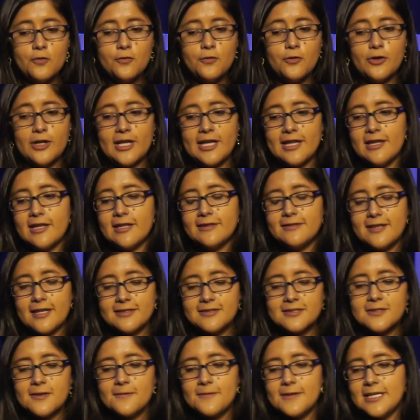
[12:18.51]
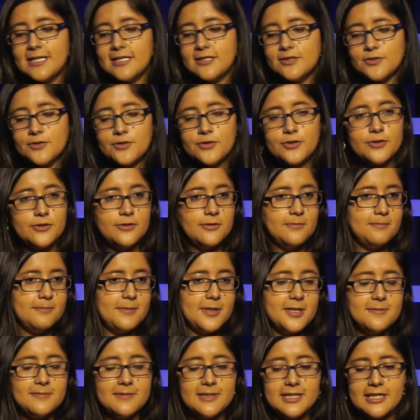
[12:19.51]
a database or
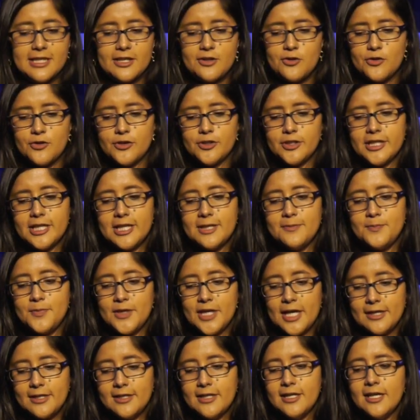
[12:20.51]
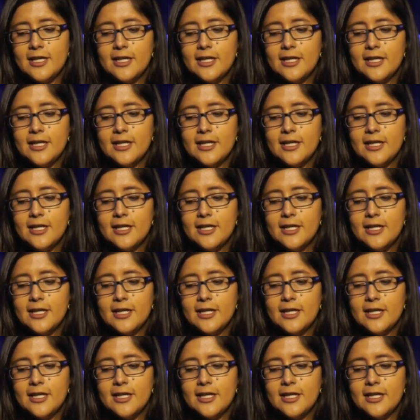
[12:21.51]
maybe another API.